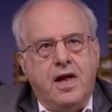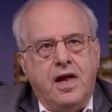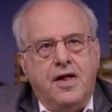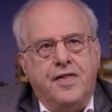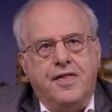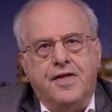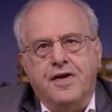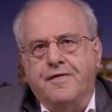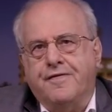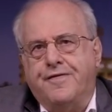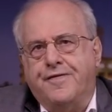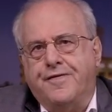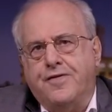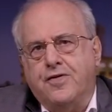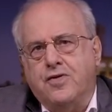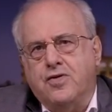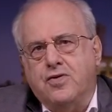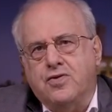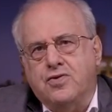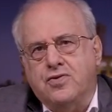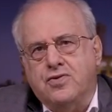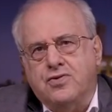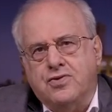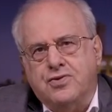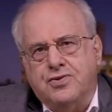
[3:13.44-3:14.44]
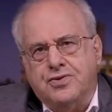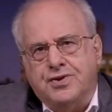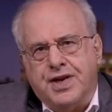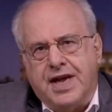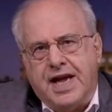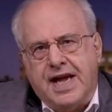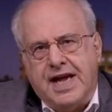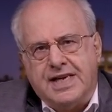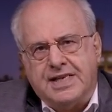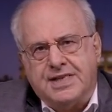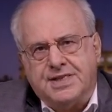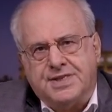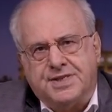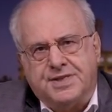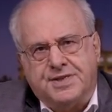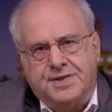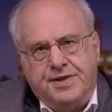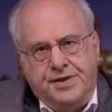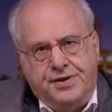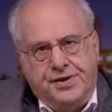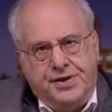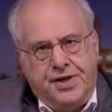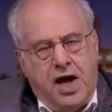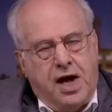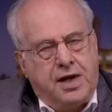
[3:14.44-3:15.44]
the food has
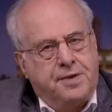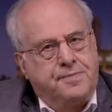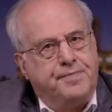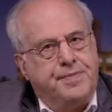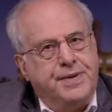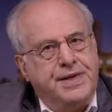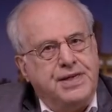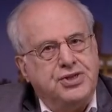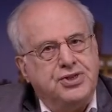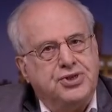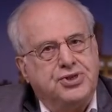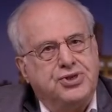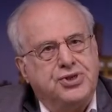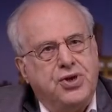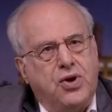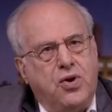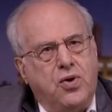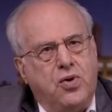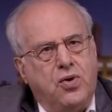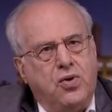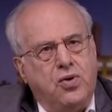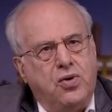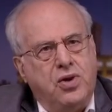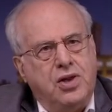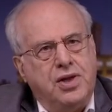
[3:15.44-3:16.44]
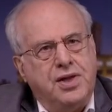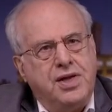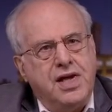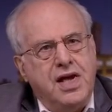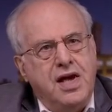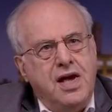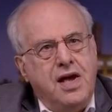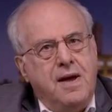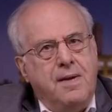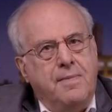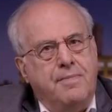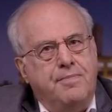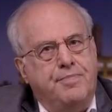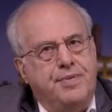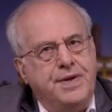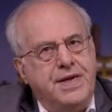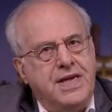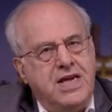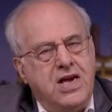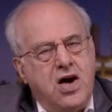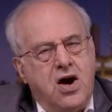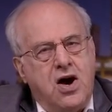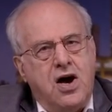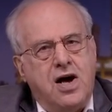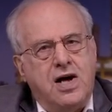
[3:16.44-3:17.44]
not been sold
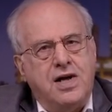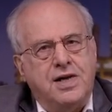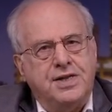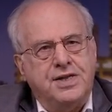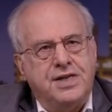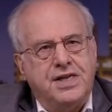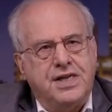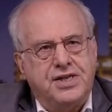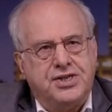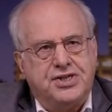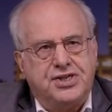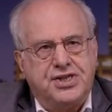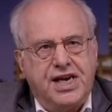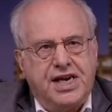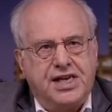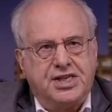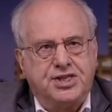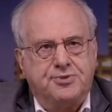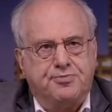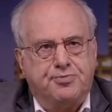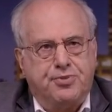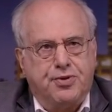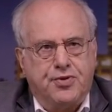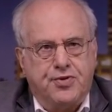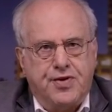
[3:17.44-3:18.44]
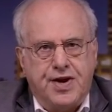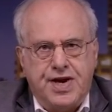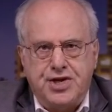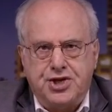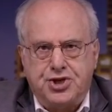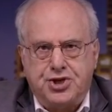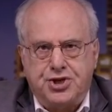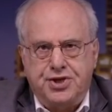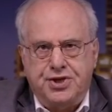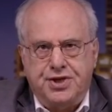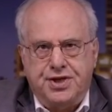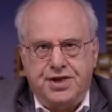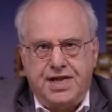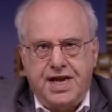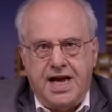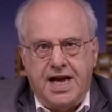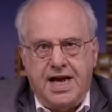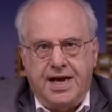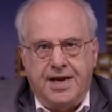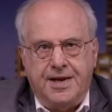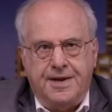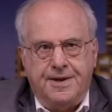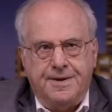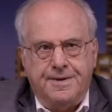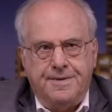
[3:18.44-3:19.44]
beyond its expiration
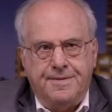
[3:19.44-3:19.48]
date.